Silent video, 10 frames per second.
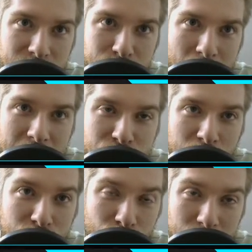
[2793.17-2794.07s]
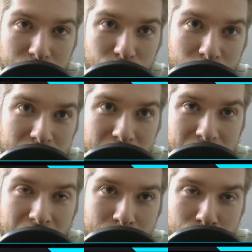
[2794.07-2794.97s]
to really rig it,
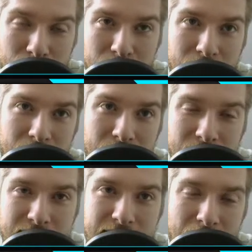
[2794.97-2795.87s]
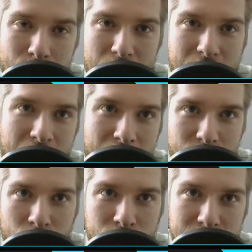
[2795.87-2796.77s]
and I put DK
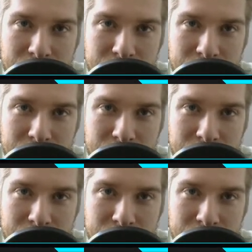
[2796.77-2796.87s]
Metcalf on the